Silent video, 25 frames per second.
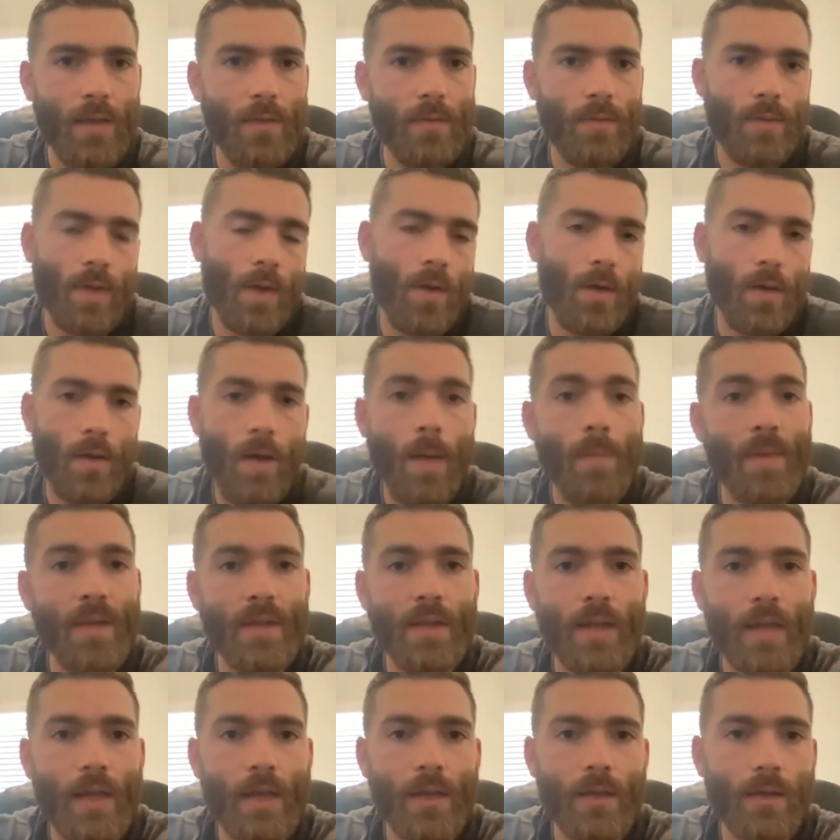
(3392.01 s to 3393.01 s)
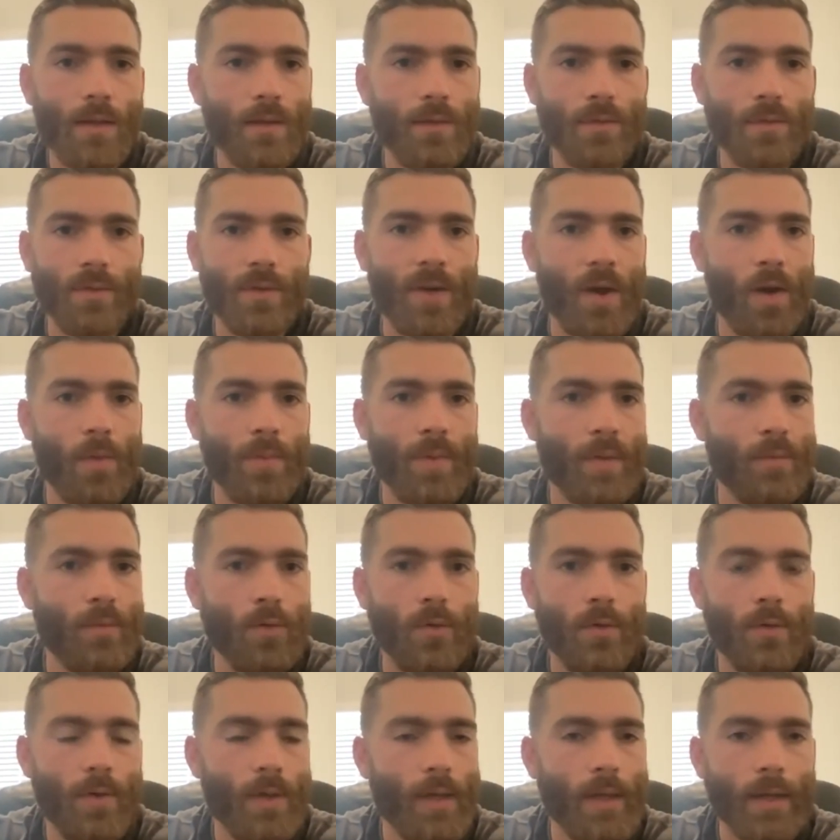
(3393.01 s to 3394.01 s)
They can scare
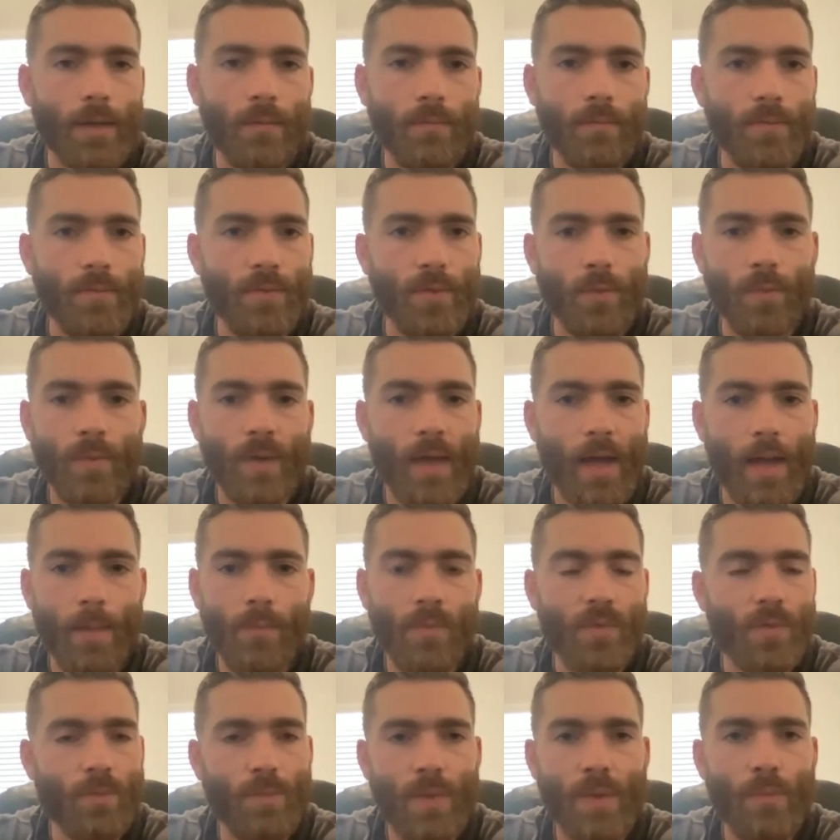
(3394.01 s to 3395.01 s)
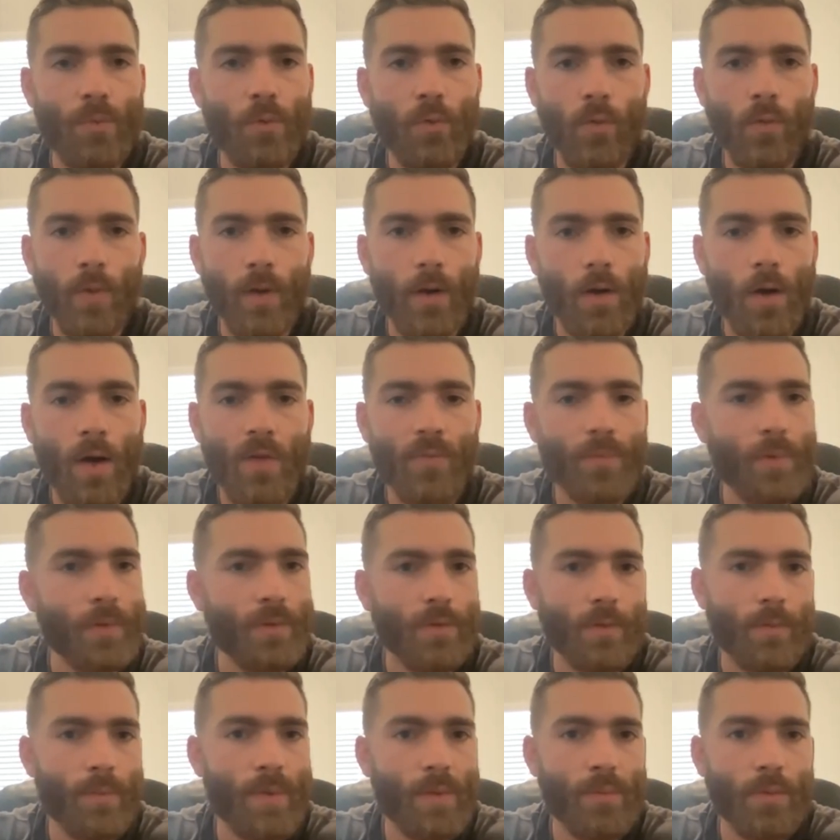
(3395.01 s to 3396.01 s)
people and sometimes people run off, but
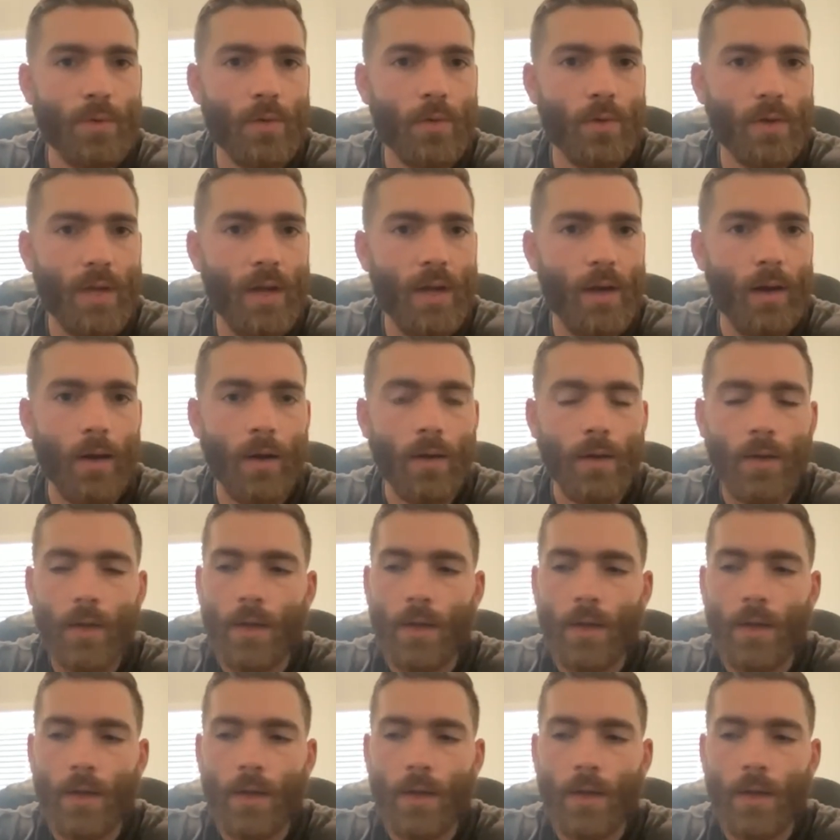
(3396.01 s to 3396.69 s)
some people don't care.